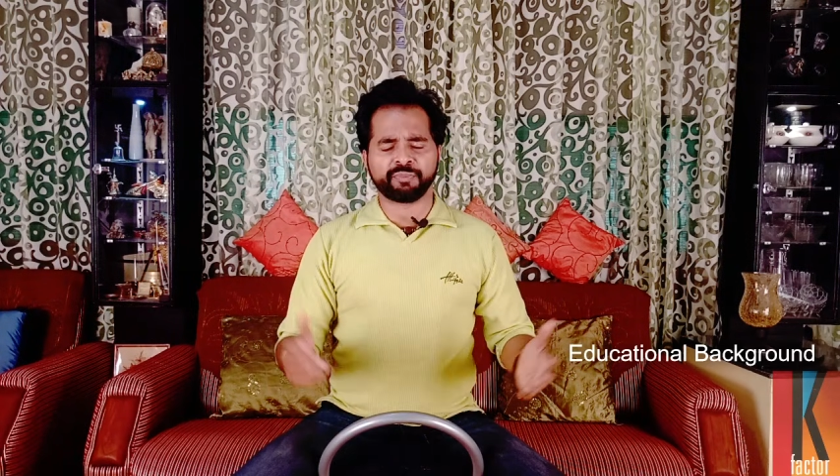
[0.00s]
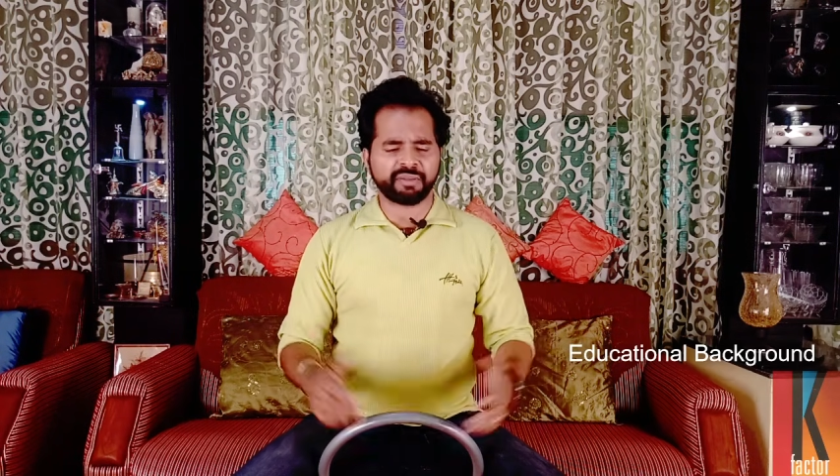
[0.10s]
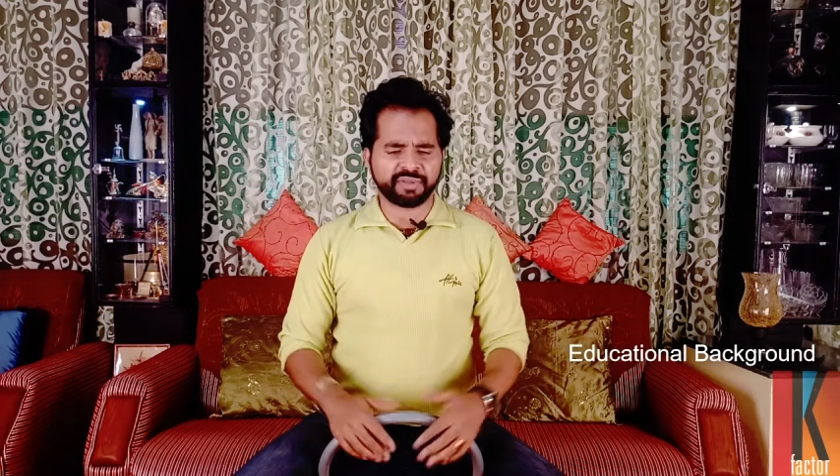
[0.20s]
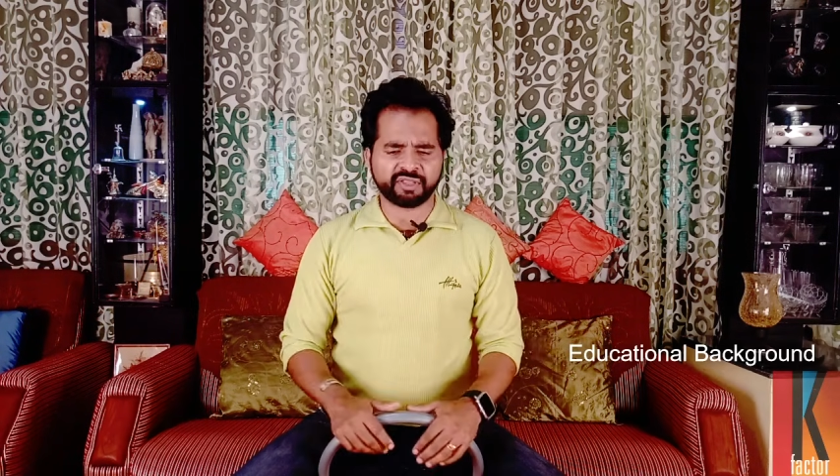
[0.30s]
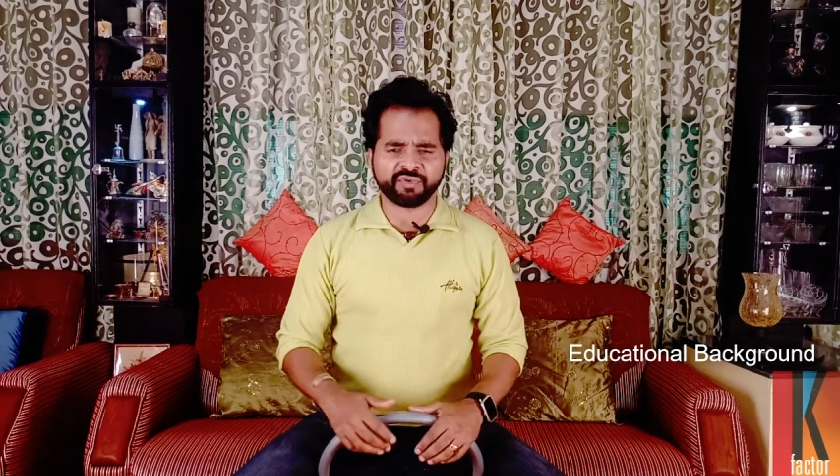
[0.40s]

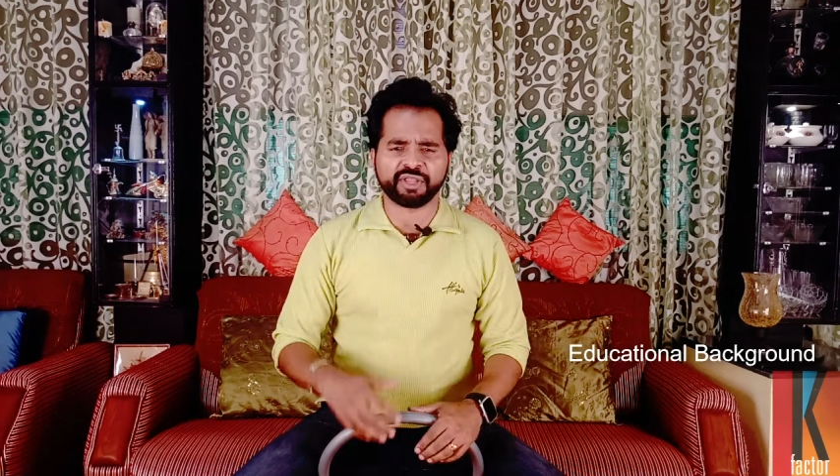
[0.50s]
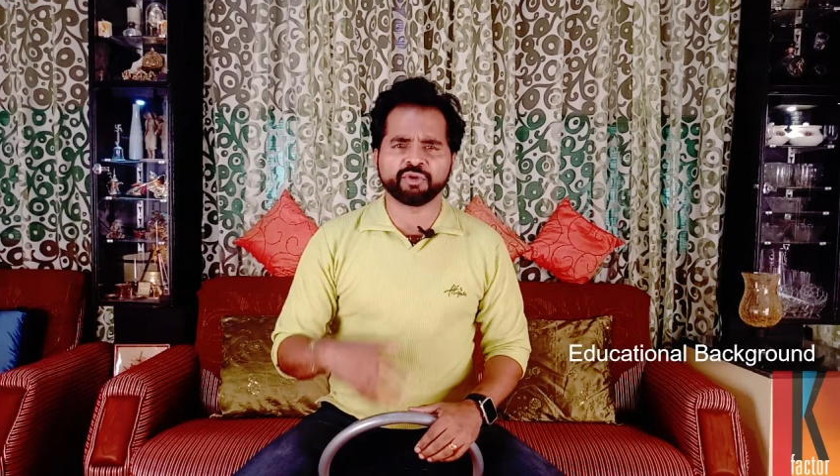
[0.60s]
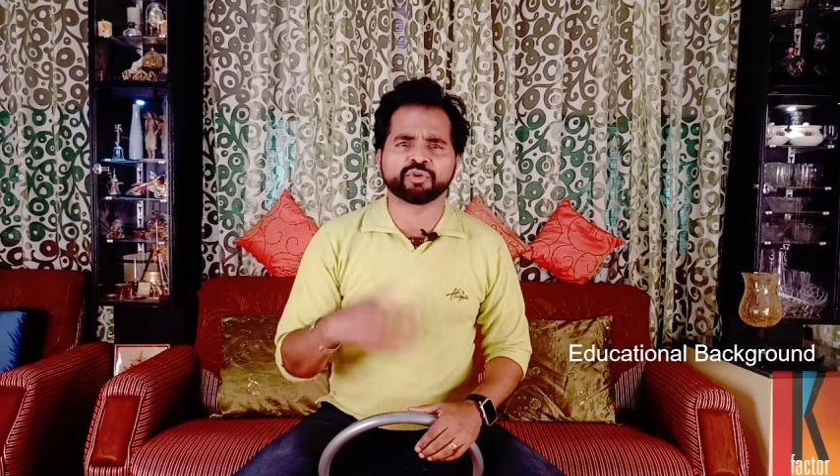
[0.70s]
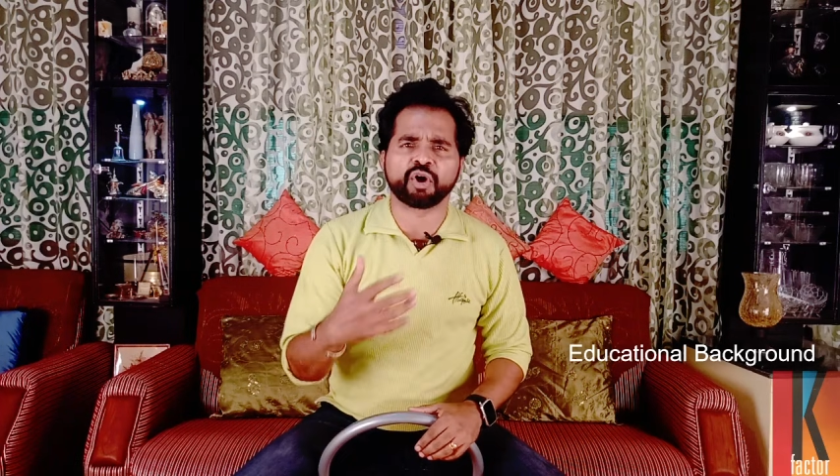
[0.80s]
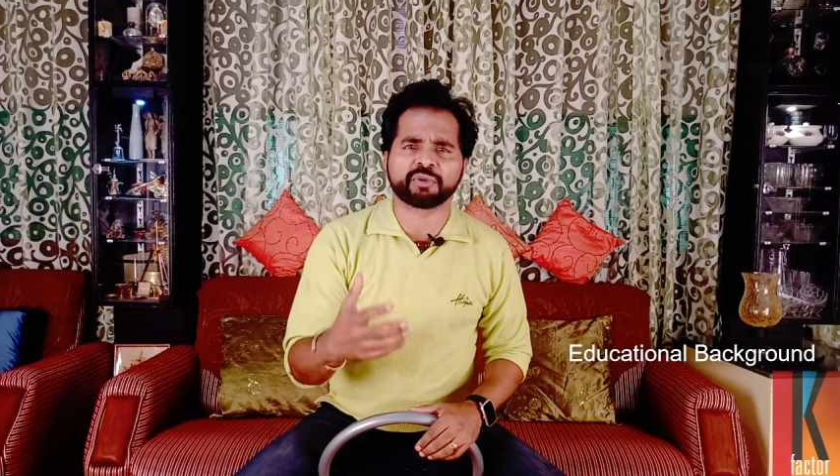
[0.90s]
Maybe the way
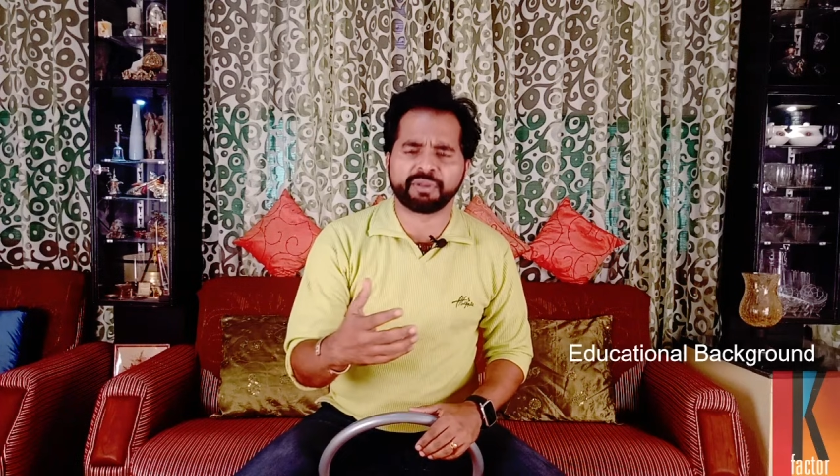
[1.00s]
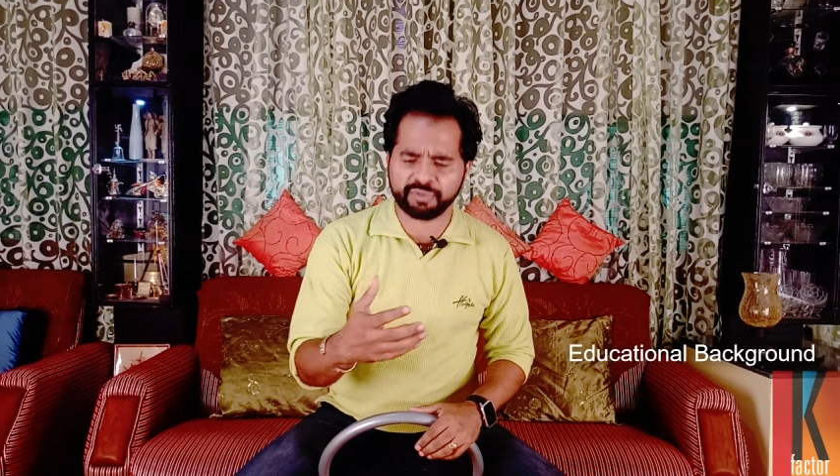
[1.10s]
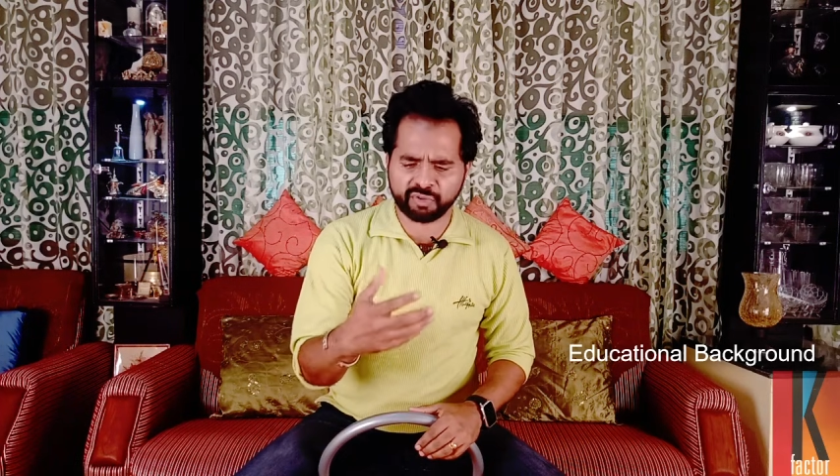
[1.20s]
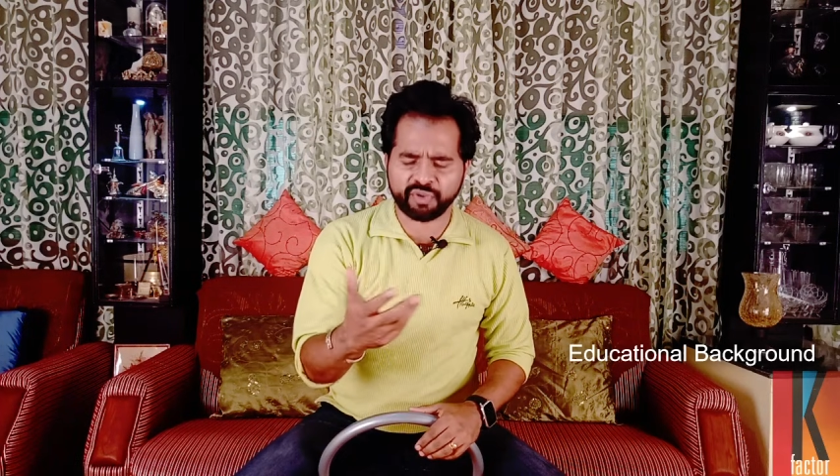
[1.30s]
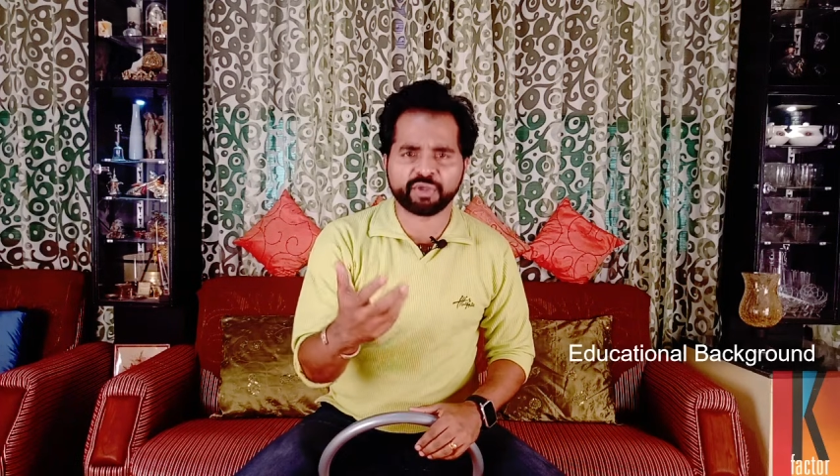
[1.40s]
you talk,
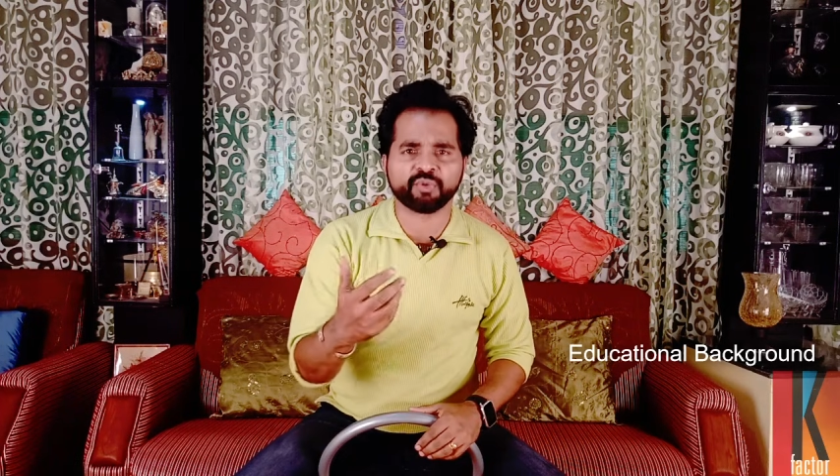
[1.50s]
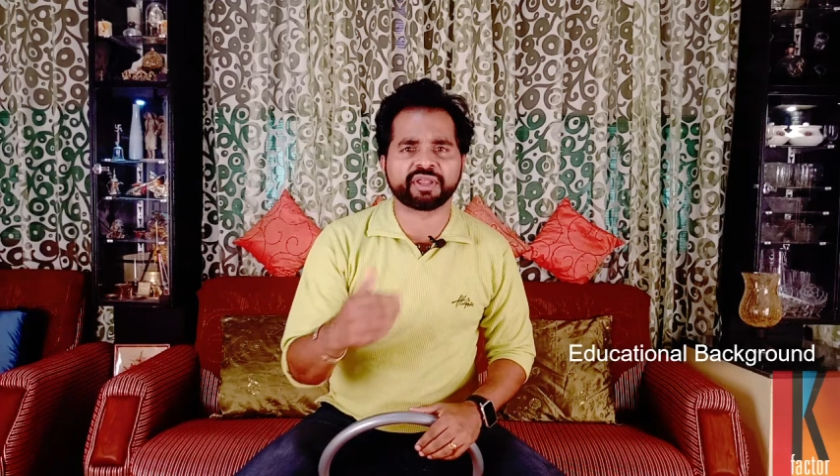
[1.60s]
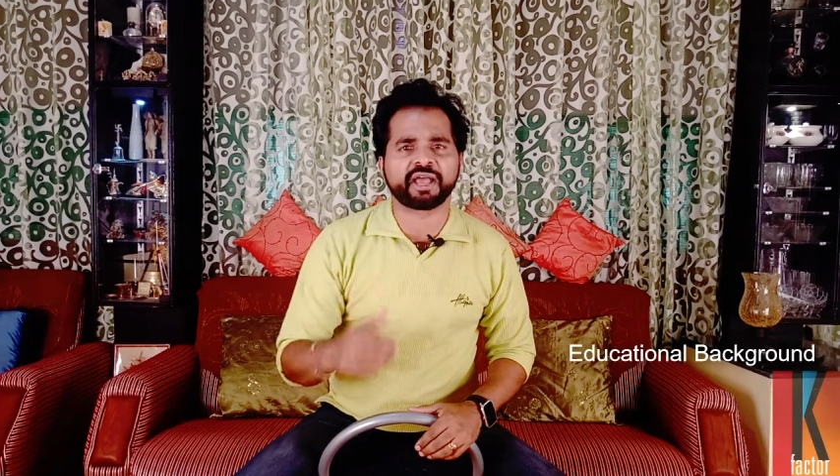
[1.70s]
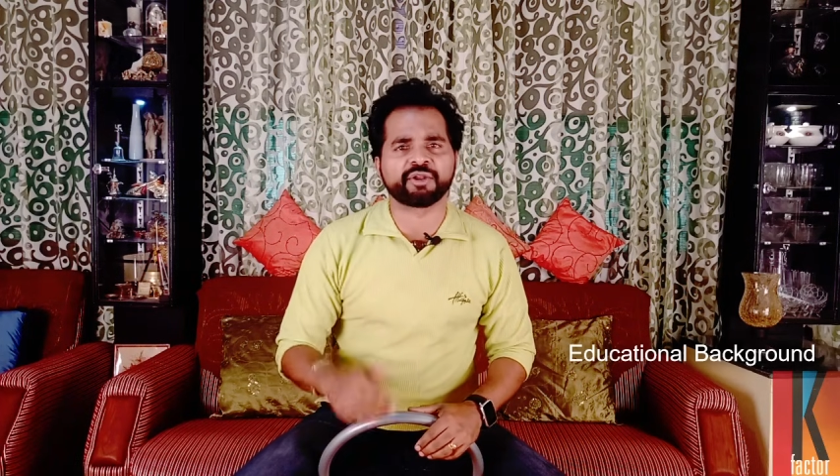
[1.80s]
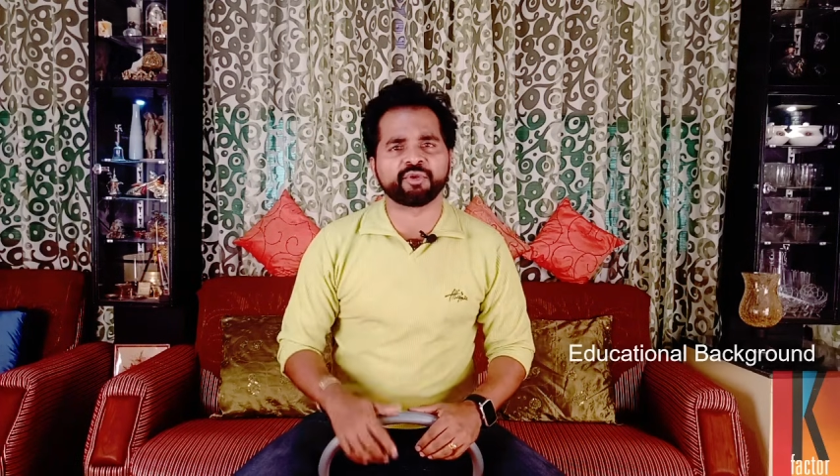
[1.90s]
maybe the way you
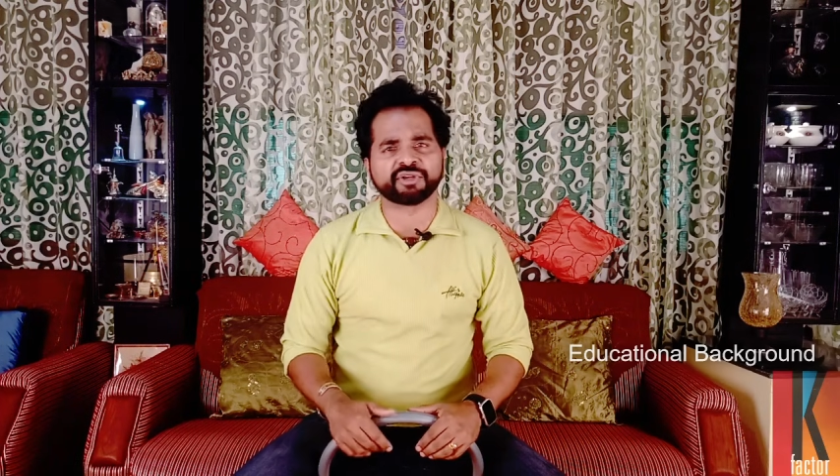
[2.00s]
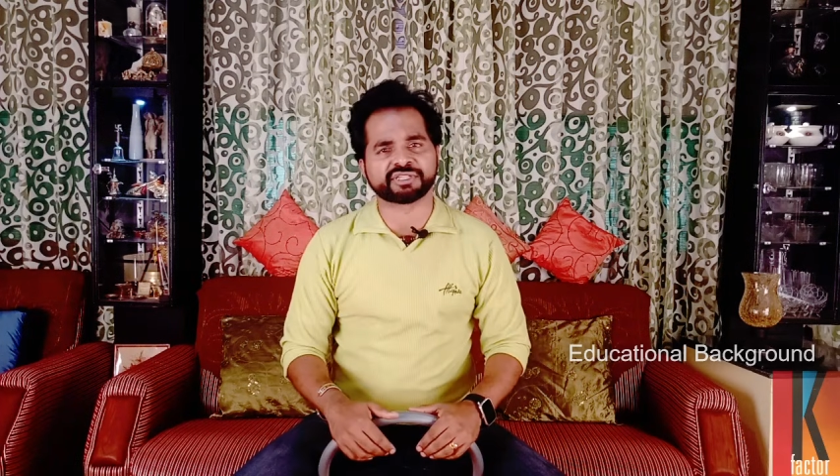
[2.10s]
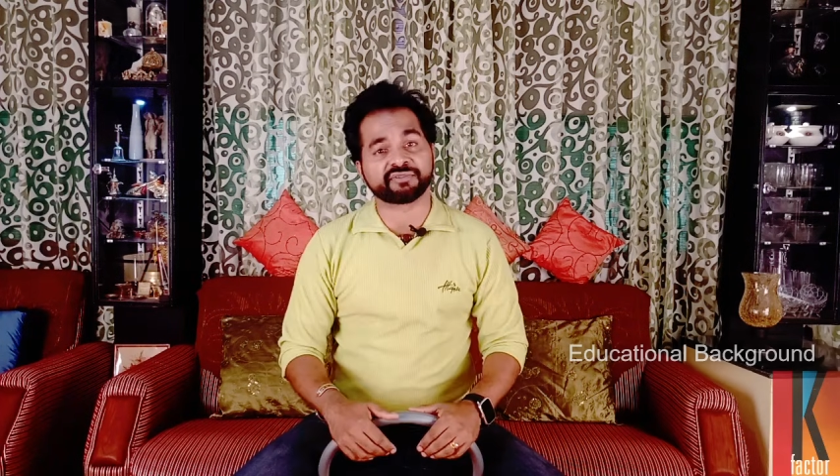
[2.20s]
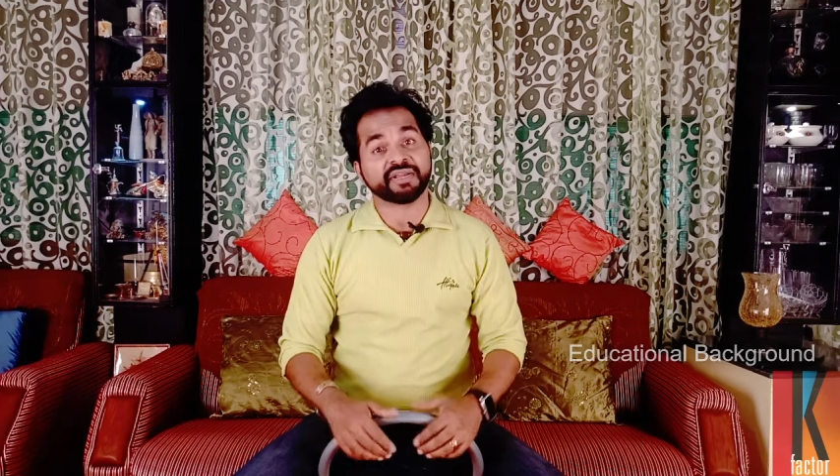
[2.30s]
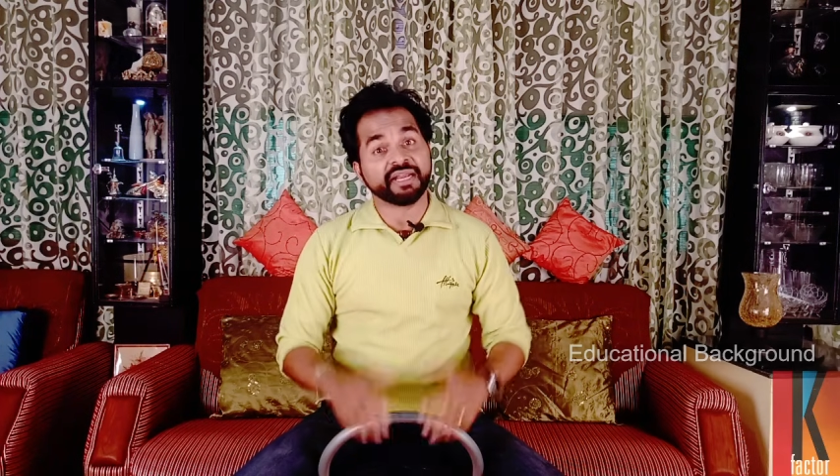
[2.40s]
carry
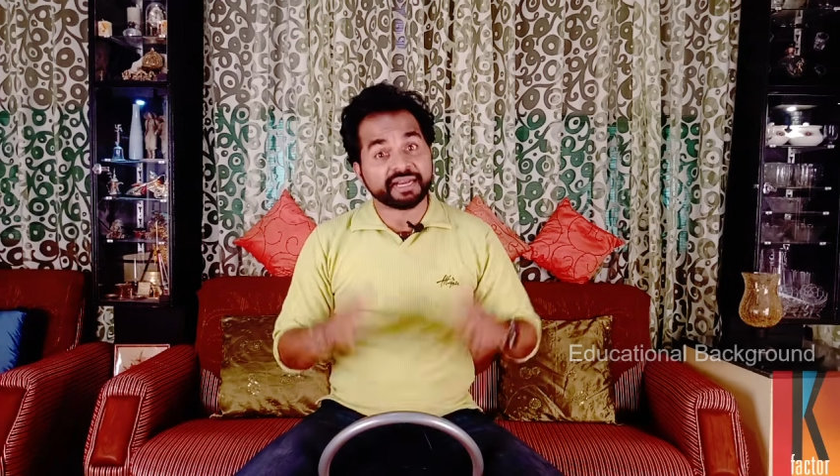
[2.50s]
yourself.